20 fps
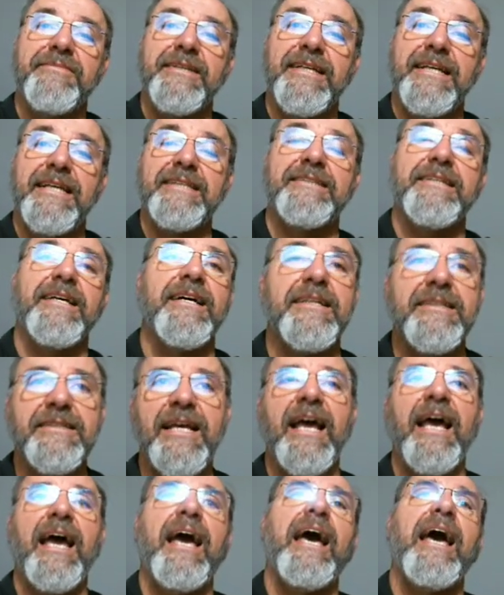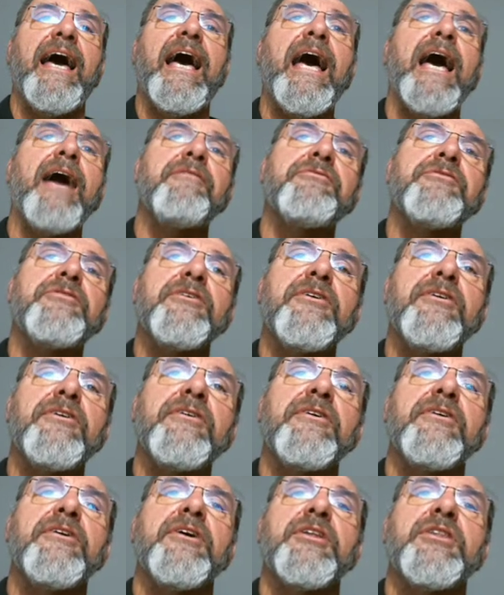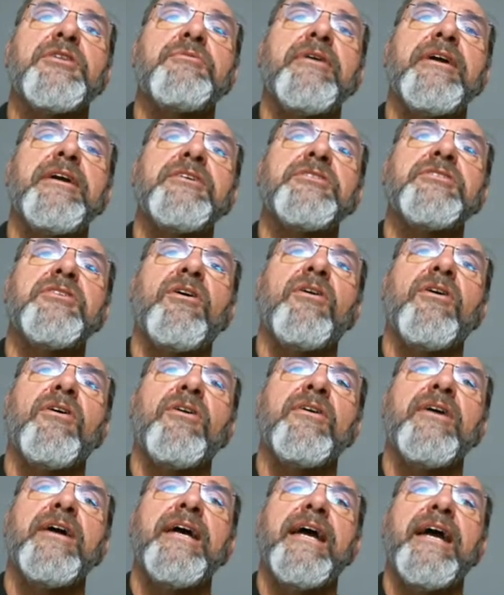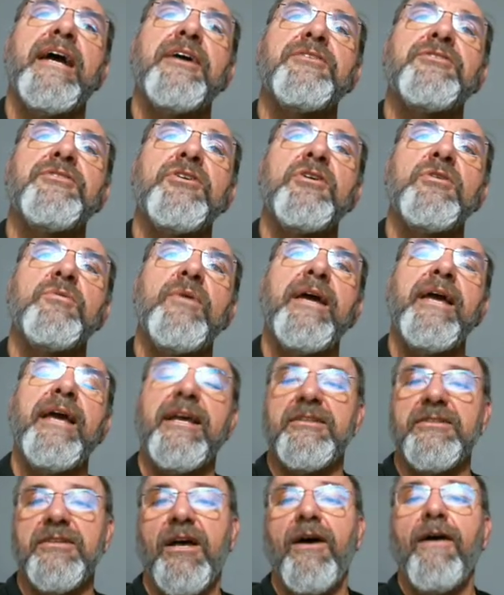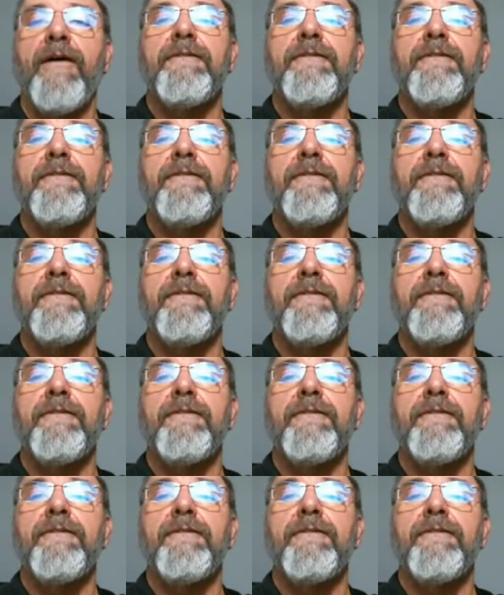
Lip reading: It says, after 62 weeks,